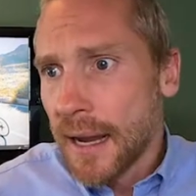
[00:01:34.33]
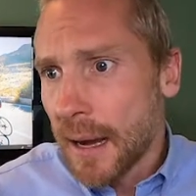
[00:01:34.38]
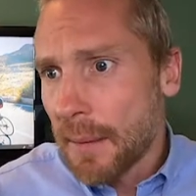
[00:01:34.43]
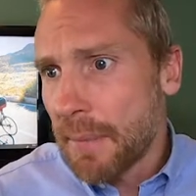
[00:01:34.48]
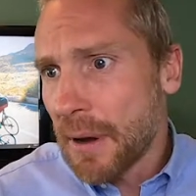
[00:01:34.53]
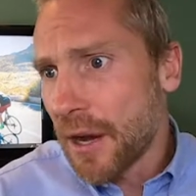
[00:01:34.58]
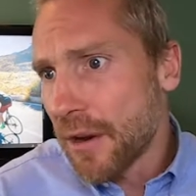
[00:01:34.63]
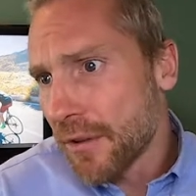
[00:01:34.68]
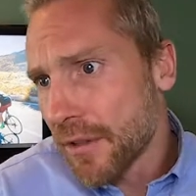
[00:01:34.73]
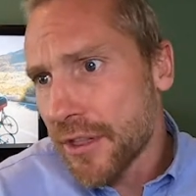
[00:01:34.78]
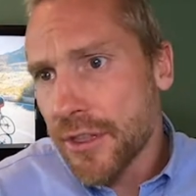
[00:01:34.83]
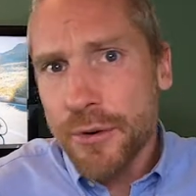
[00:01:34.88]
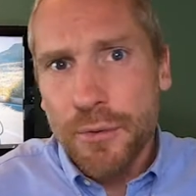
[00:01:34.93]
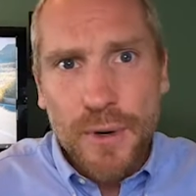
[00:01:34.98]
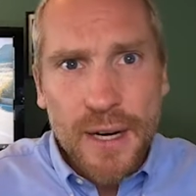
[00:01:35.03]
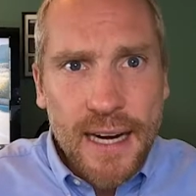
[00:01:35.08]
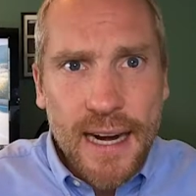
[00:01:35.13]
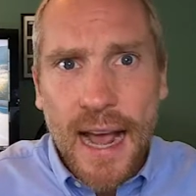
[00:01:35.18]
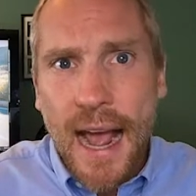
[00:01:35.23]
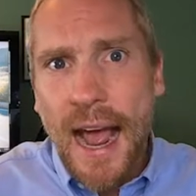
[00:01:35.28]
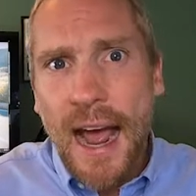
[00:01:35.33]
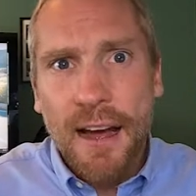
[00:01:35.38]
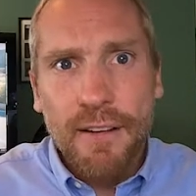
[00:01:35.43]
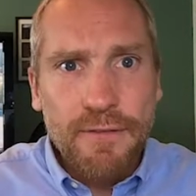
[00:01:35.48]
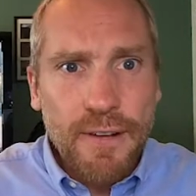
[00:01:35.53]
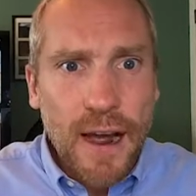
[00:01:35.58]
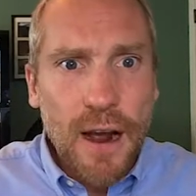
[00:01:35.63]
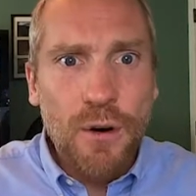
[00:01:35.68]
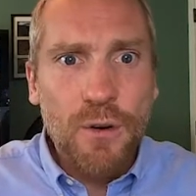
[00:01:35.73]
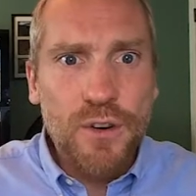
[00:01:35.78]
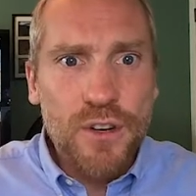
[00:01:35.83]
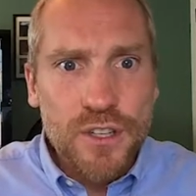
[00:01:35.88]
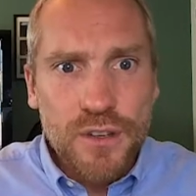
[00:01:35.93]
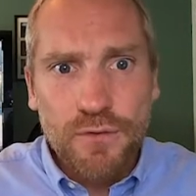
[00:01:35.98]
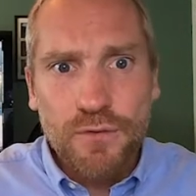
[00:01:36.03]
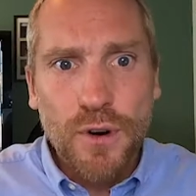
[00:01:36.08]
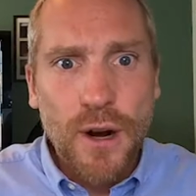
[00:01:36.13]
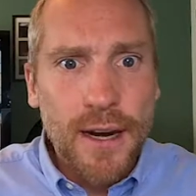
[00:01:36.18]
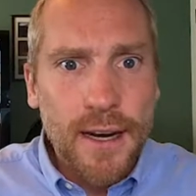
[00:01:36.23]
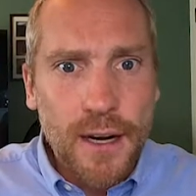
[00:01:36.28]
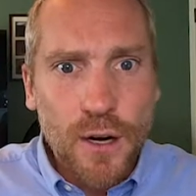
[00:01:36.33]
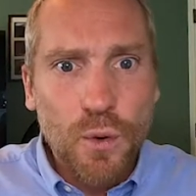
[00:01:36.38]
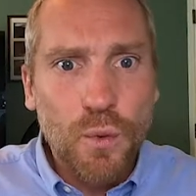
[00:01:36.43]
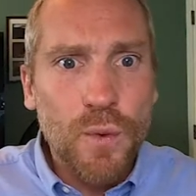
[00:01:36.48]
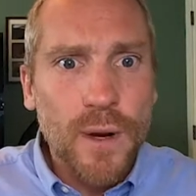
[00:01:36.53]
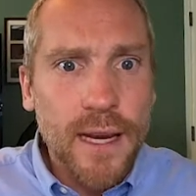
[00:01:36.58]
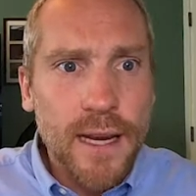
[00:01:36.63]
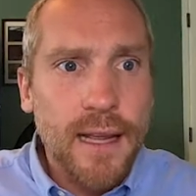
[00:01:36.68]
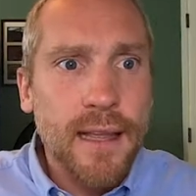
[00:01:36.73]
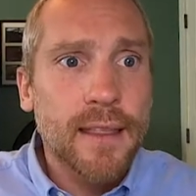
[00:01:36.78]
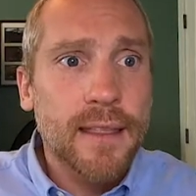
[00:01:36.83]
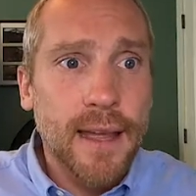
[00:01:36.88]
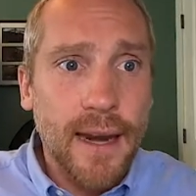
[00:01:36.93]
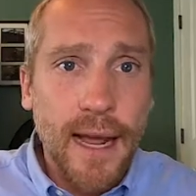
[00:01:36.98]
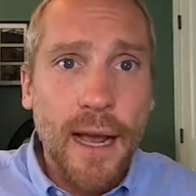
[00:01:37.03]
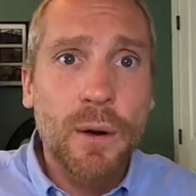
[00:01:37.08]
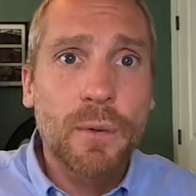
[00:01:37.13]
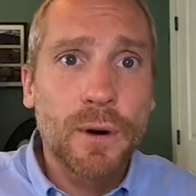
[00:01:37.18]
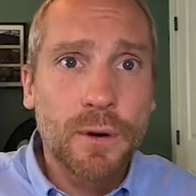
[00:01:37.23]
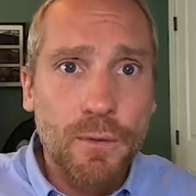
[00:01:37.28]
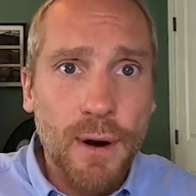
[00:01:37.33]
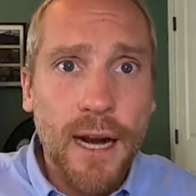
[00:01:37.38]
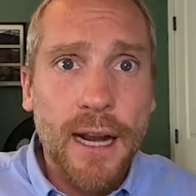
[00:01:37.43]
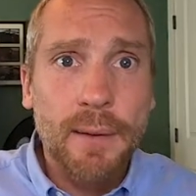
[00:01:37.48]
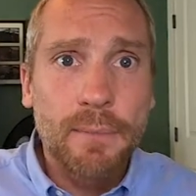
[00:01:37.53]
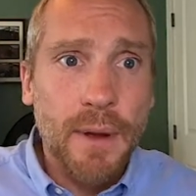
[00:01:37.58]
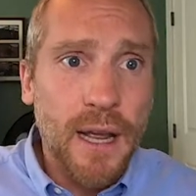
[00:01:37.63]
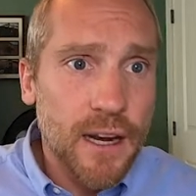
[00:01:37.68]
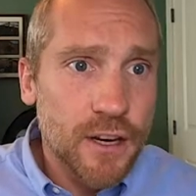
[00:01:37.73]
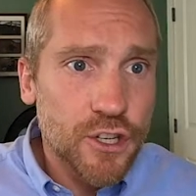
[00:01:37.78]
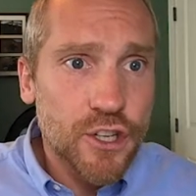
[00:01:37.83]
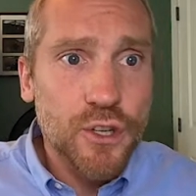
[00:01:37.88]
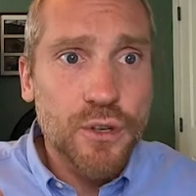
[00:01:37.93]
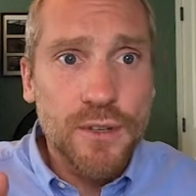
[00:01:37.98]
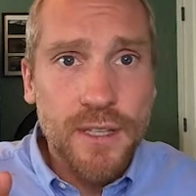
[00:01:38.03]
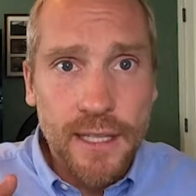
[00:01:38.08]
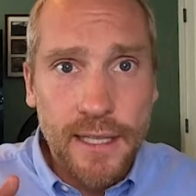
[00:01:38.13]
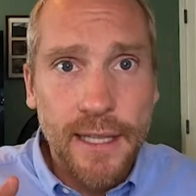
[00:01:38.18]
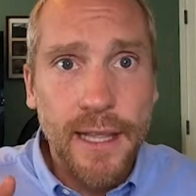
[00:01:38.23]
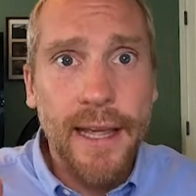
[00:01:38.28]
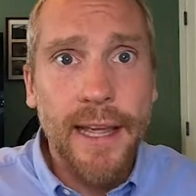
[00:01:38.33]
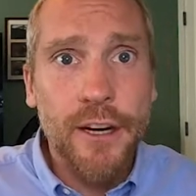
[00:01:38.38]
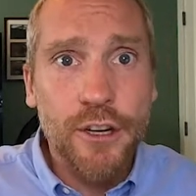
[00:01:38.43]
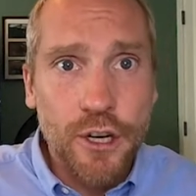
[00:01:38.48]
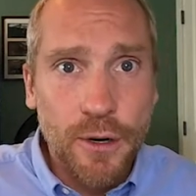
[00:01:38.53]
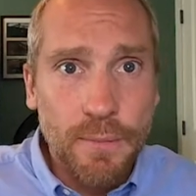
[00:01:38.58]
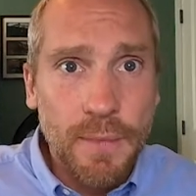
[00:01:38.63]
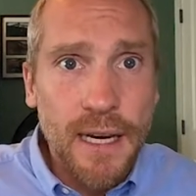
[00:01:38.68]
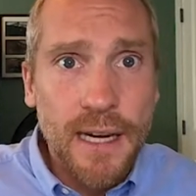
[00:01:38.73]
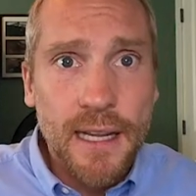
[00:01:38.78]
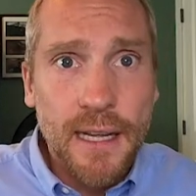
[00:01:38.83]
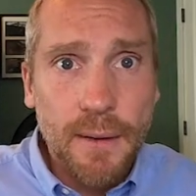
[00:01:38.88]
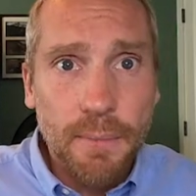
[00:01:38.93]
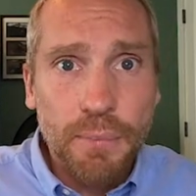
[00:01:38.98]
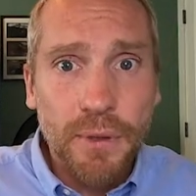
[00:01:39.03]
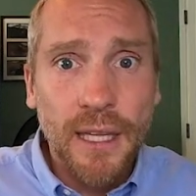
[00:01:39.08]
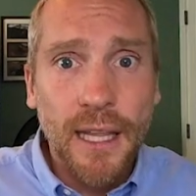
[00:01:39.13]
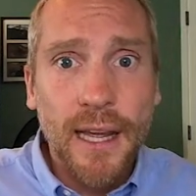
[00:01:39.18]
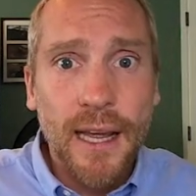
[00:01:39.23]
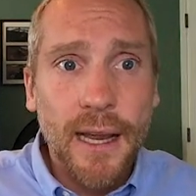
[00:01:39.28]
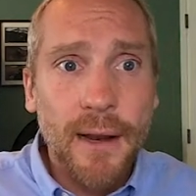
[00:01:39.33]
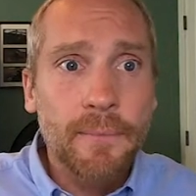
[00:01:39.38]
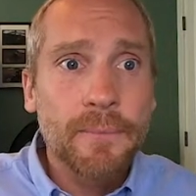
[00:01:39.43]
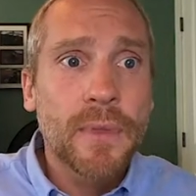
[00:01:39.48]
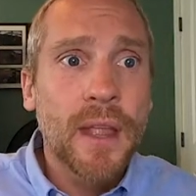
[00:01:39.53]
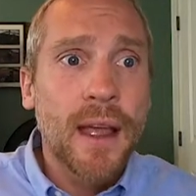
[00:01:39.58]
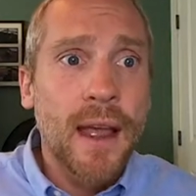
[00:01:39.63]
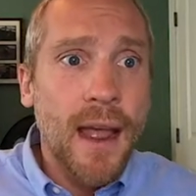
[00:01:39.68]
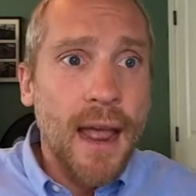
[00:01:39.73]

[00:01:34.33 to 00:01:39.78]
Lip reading: about 3.5 hours of running a week, then I would recommend choosing the intermediate plan.